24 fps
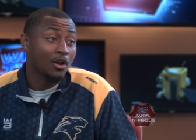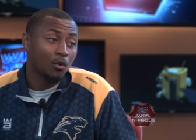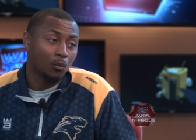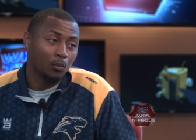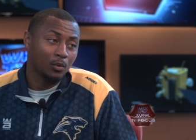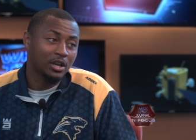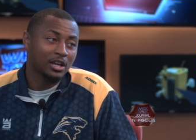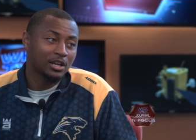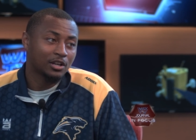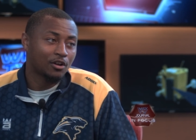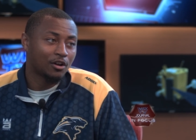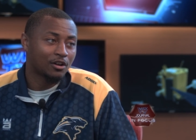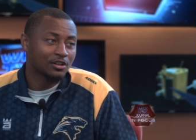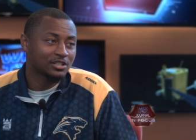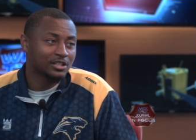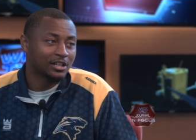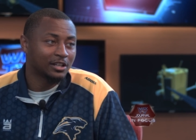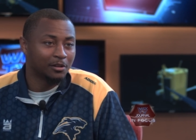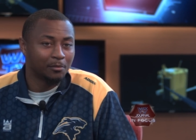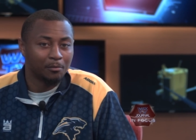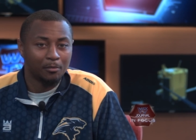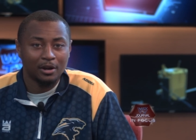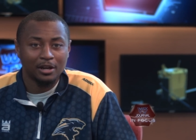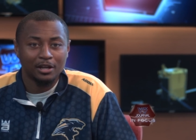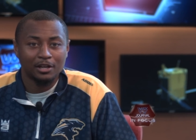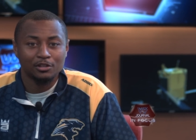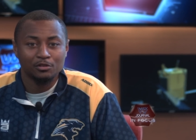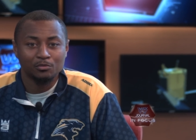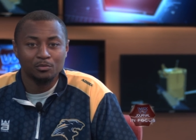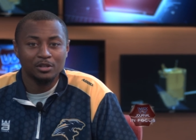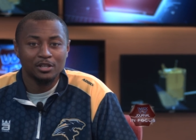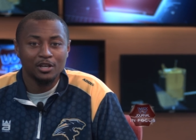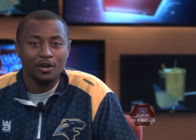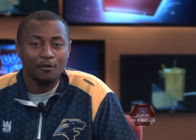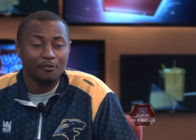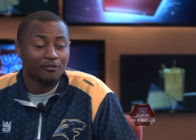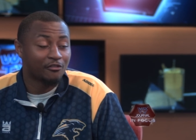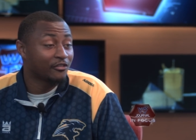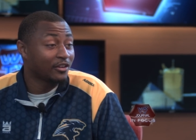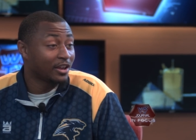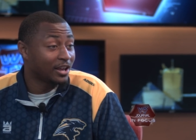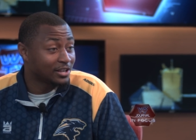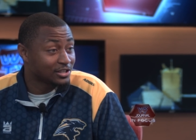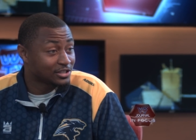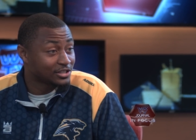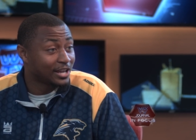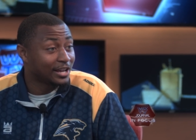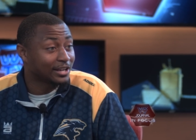we can all celebrate because we know
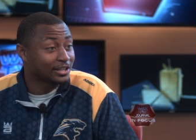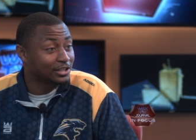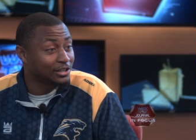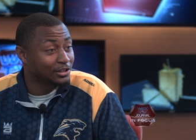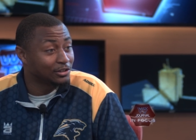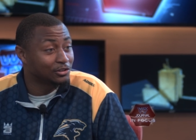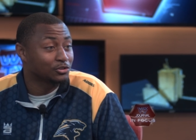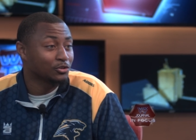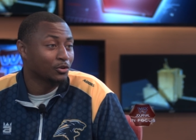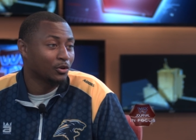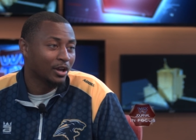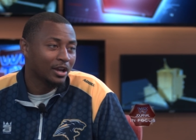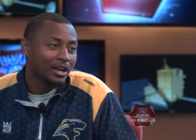fans like to enjoy,